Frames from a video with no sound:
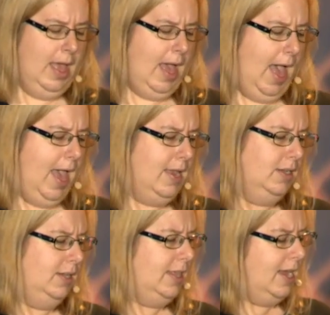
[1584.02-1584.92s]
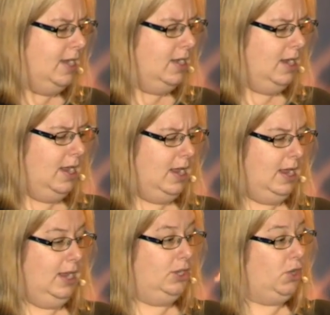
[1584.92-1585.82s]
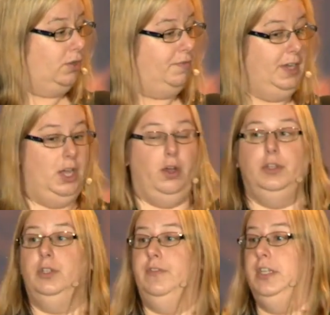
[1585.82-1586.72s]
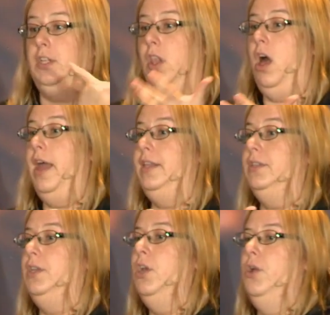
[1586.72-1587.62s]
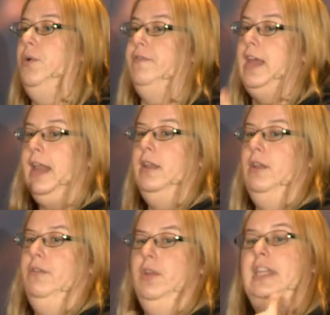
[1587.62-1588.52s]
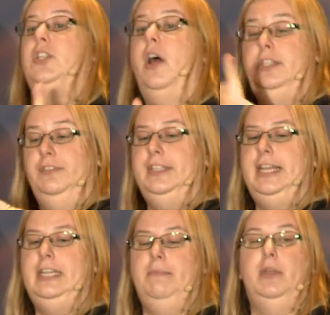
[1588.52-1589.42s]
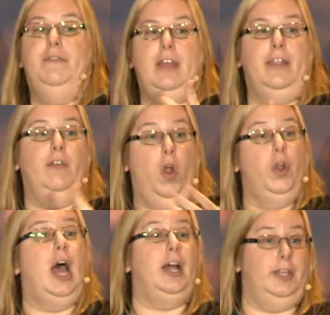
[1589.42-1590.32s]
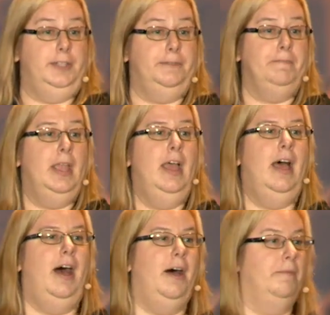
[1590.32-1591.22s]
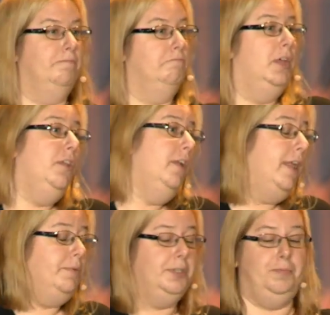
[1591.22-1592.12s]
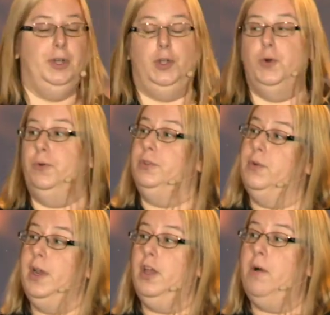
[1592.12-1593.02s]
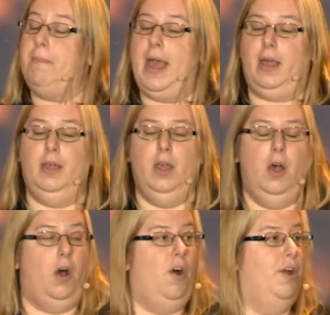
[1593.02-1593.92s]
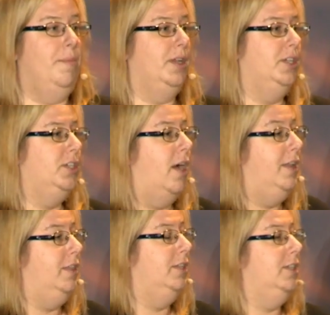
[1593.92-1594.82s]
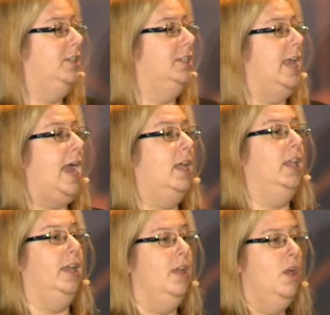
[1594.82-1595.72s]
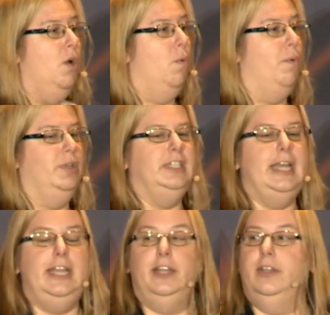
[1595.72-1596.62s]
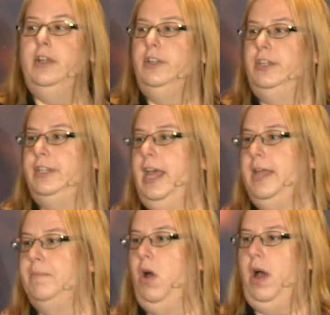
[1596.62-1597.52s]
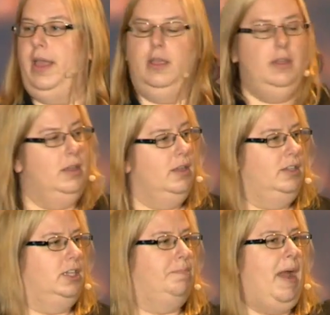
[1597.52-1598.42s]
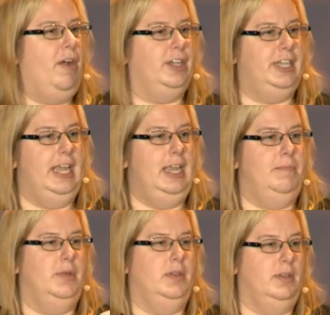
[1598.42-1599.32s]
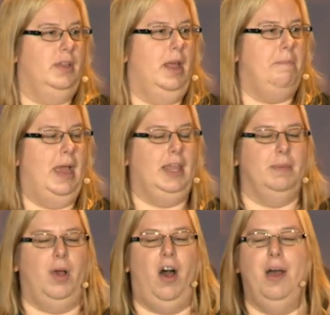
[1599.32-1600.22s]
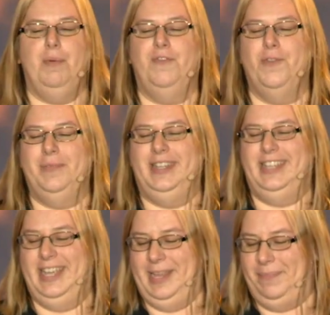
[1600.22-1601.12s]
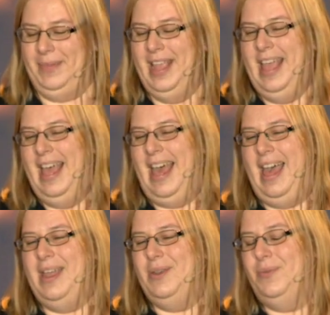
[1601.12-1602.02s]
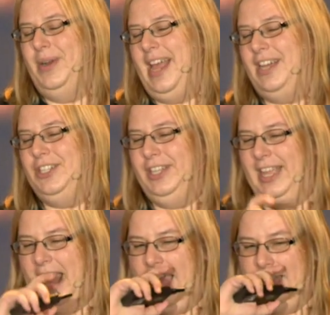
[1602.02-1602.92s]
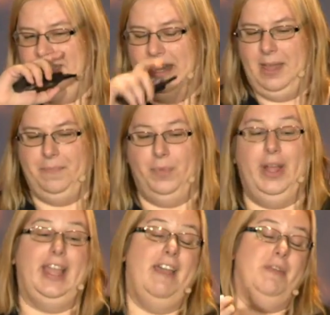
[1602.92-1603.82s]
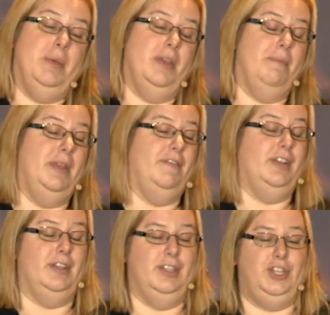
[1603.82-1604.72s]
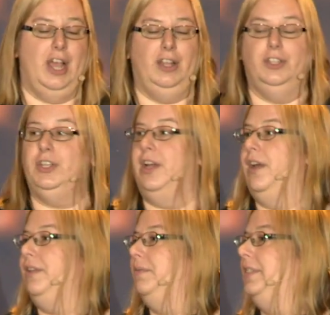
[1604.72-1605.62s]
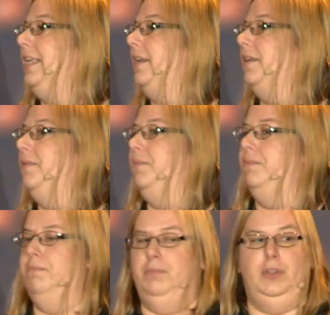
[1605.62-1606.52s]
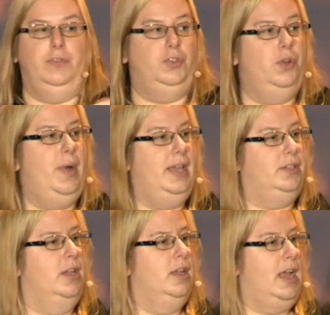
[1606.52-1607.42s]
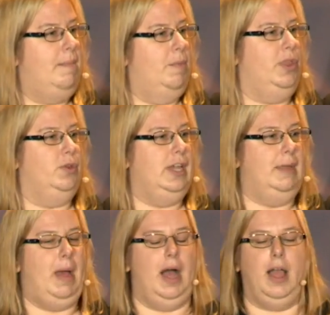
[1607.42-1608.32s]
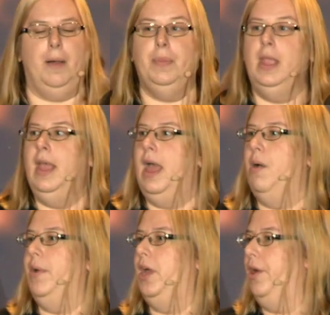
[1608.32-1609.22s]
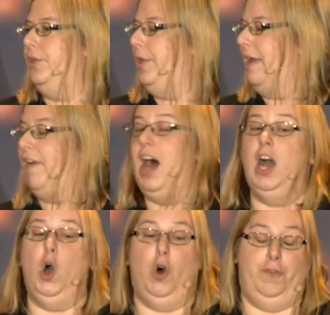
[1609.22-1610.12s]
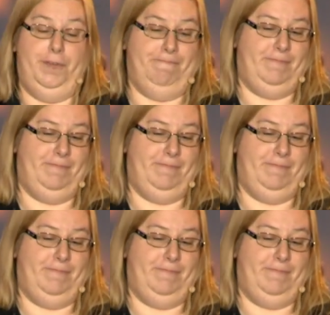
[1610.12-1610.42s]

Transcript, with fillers: And then he shows videos of his clients who have done, his clients have sent him that have done their own hakas. Um, I thought oh, that was pretty cool. So when I got back home, I decided this is exactly what was needed to take my disparate team and, and make them a high performing team. And we actually had, um, well, I gave them a, a bit of a, a challenge. I, I set uh, a two weeks, come up with your team haka, and we're going to have a huck off.